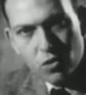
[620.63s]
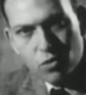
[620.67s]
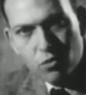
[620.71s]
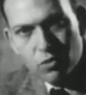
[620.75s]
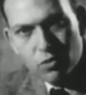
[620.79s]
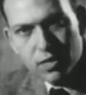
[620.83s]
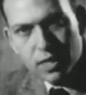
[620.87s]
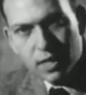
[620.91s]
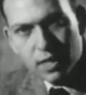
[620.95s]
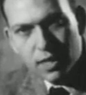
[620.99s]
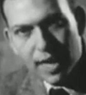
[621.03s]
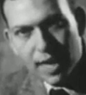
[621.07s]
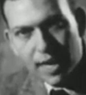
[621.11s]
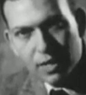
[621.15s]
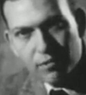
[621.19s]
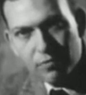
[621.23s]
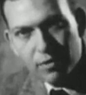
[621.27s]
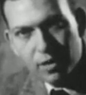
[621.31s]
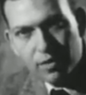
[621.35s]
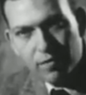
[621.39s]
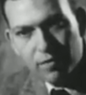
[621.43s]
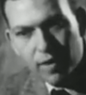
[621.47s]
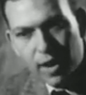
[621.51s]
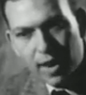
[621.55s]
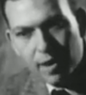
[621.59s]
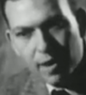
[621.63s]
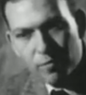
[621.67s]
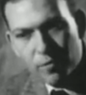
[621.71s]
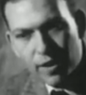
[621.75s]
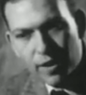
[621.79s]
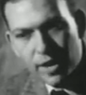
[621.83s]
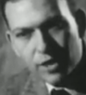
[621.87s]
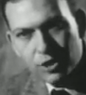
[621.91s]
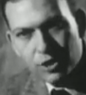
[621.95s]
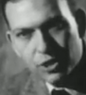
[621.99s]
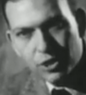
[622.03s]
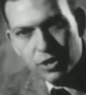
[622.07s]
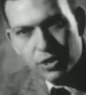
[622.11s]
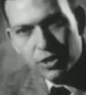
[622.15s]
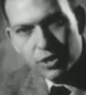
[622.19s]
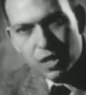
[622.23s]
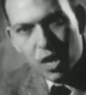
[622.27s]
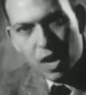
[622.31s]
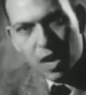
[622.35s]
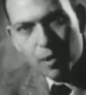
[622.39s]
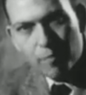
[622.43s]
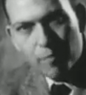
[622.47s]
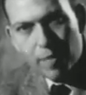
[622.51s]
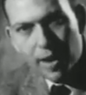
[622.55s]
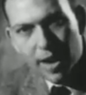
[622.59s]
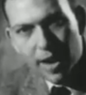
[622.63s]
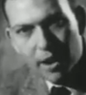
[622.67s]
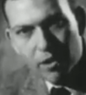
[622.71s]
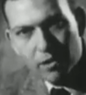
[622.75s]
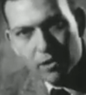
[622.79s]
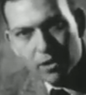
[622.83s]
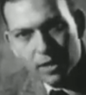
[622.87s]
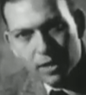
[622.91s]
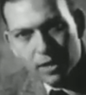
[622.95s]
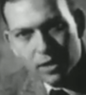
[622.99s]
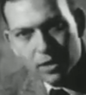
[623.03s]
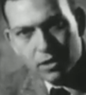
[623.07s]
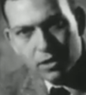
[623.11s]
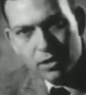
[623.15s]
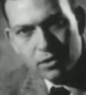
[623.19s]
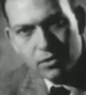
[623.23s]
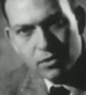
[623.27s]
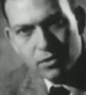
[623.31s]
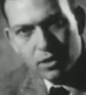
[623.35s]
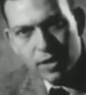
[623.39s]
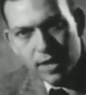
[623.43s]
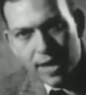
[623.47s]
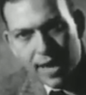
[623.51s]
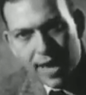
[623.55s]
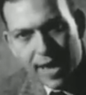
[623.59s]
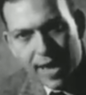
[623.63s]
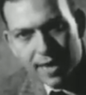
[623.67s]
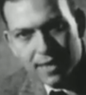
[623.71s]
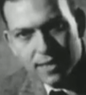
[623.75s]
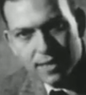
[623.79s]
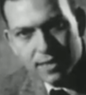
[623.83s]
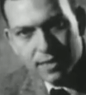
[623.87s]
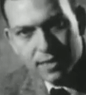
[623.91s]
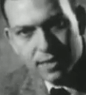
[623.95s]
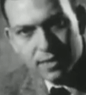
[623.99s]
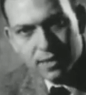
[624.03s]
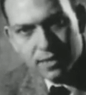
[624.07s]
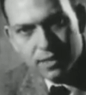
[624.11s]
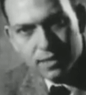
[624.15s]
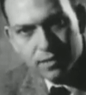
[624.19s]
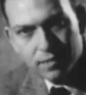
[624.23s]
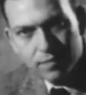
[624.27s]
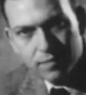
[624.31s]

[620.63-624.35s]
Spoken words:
whose electric vibrations are parallel to the axis.